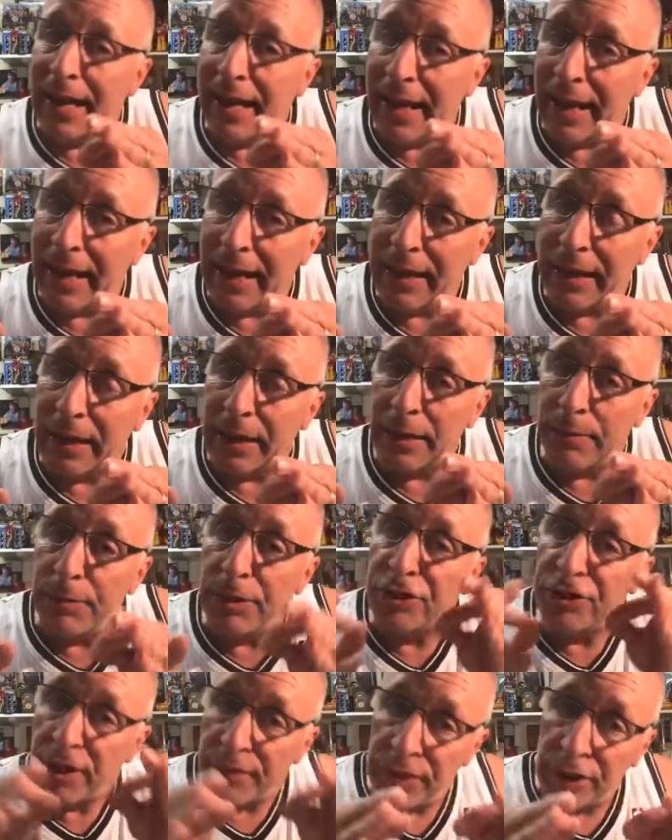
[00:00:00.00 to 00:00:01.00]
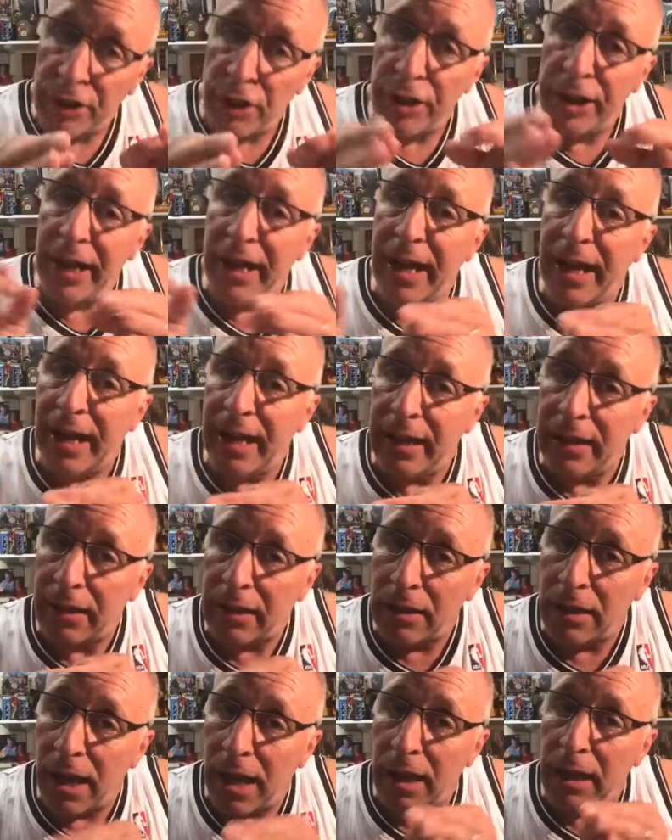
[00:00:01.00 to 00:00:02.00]
and uh, seven thirty, eight
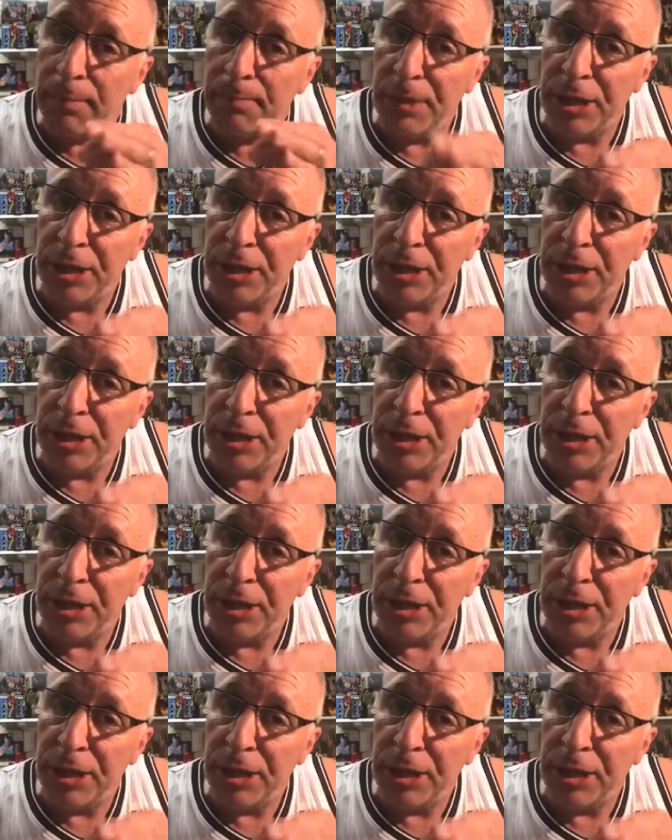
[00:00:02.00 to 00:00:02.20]
o'clock